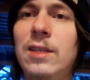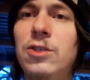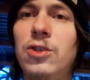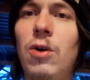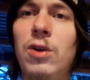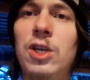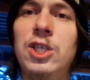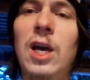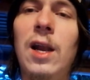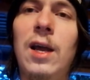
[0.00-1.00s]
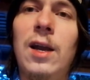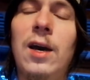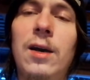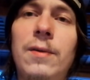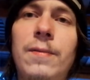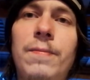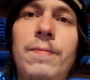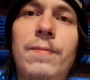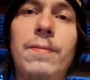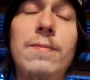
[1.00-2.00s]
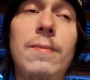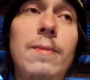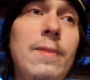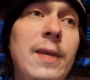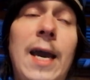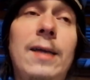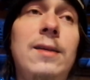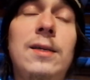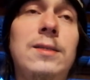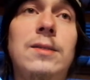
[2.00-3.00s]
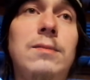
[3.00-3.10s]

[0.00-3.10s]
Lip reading: song Shalala. Yeah, that